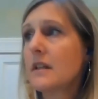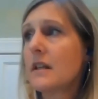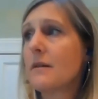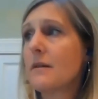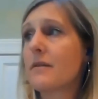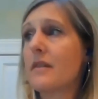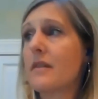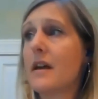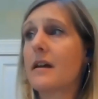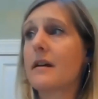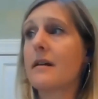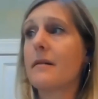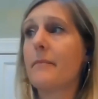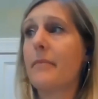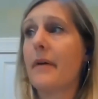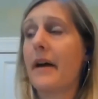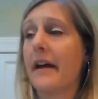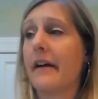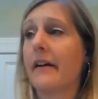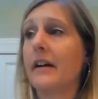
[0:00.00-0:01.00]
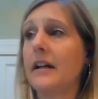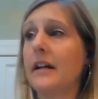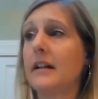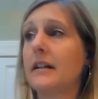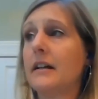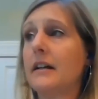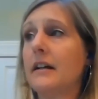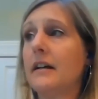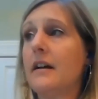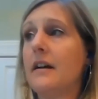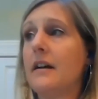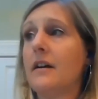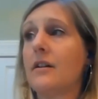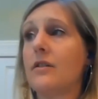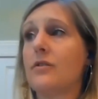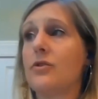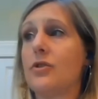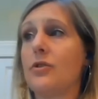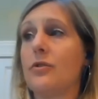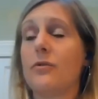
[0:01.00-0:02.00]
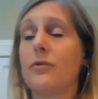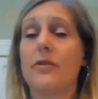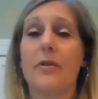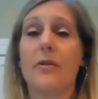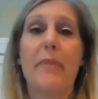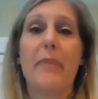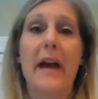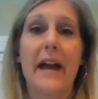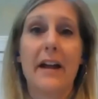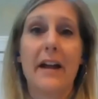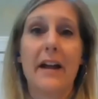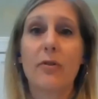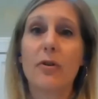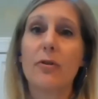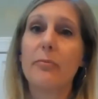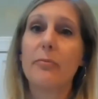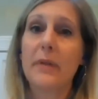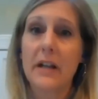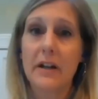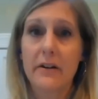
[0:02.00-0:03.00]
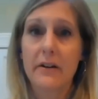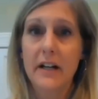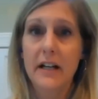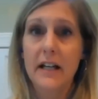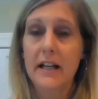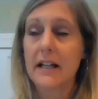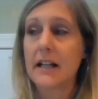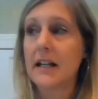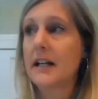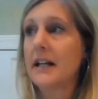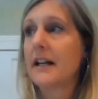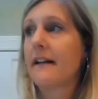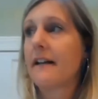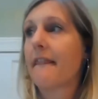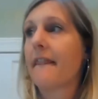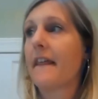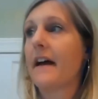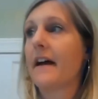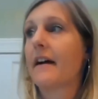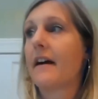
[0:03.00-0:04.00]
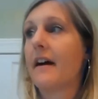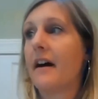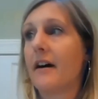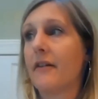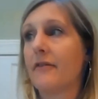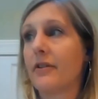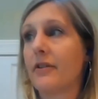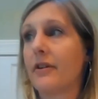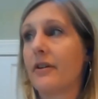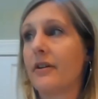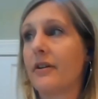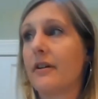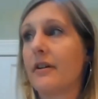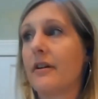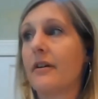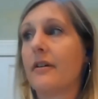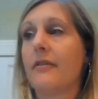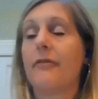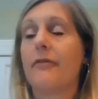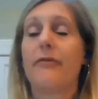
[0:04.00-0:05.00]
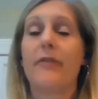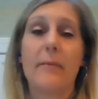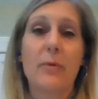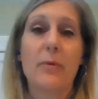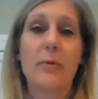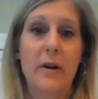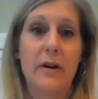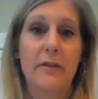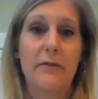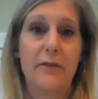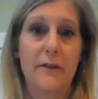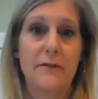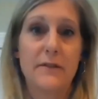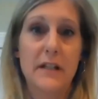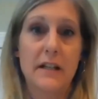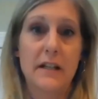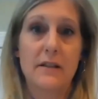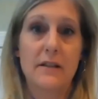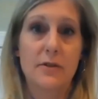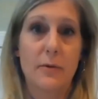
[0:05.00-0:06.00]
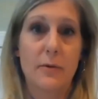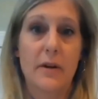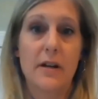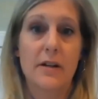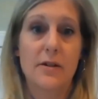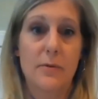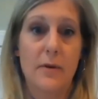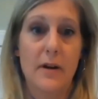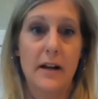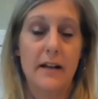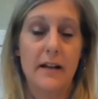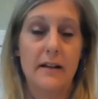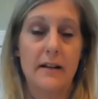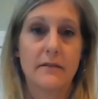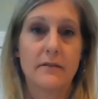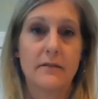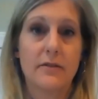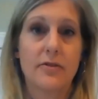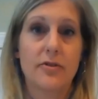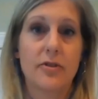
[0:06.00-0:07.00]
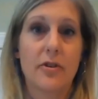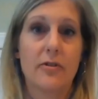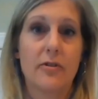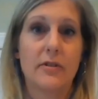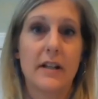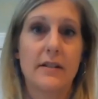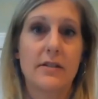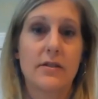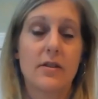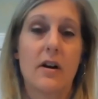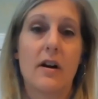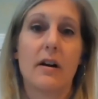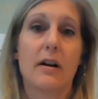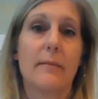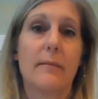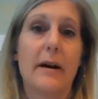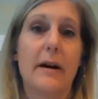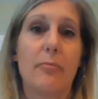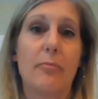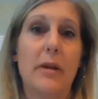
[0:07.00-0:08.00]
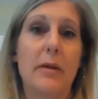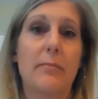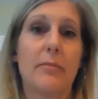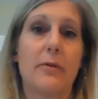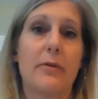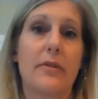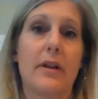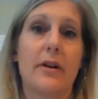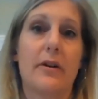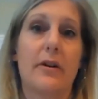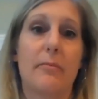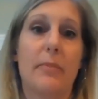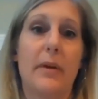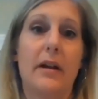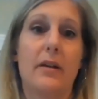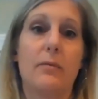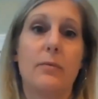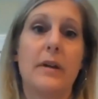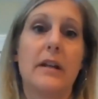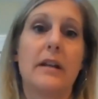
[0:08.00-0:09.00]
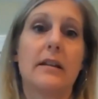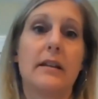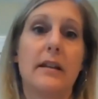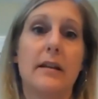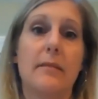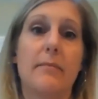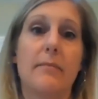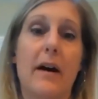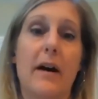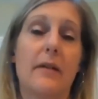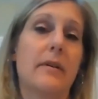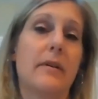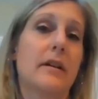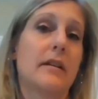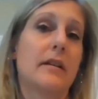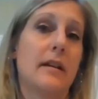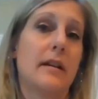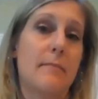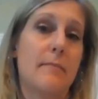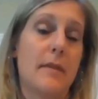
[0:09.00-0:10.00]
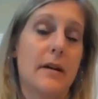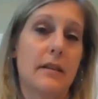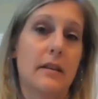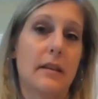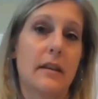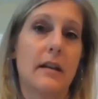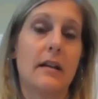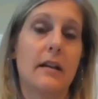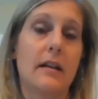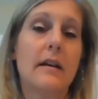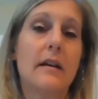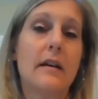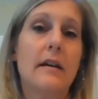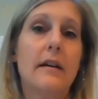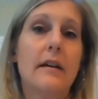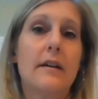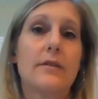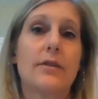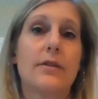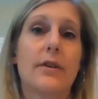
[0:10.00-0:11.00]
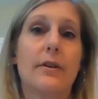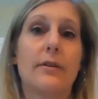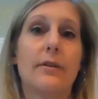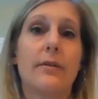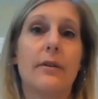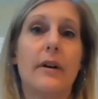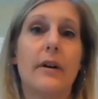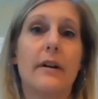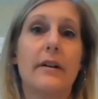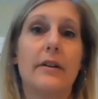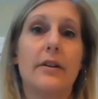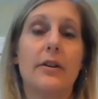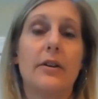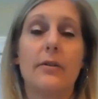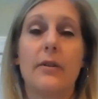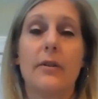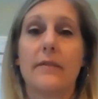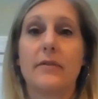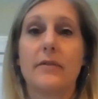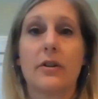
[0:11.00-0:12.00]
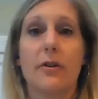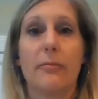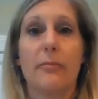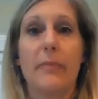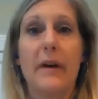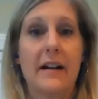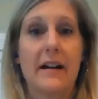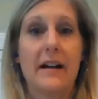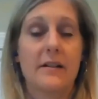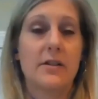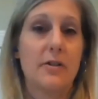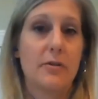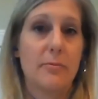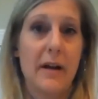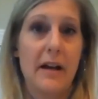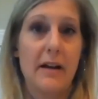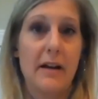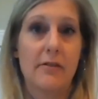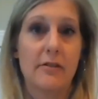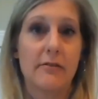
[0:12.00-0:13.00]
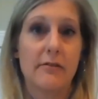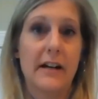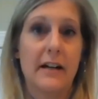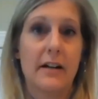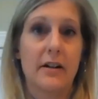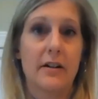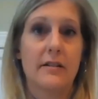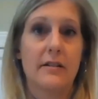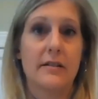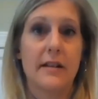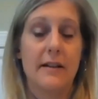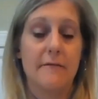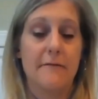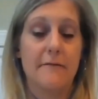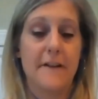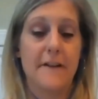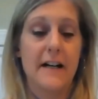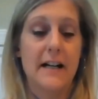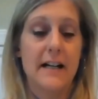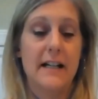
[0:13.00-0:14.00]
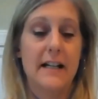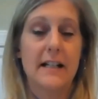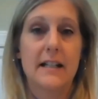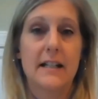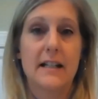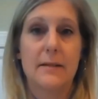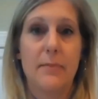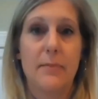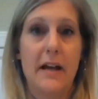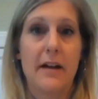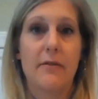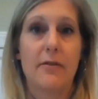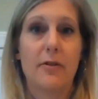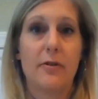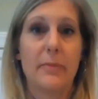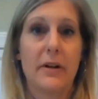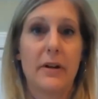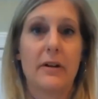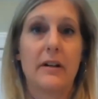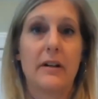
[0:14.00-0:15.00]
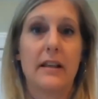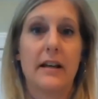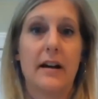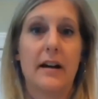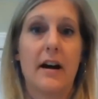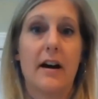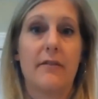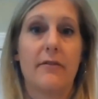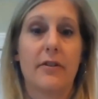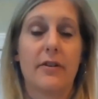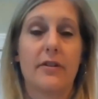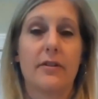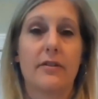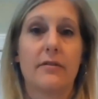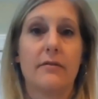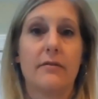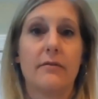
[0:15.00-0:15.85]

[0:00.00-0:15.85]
They compare it to the payroll period that covered February 15th, 2020. So let's talk about people that are paid weekly, biweekly, and monthly. So you have to go back to your payroll records and find the payroll period that covered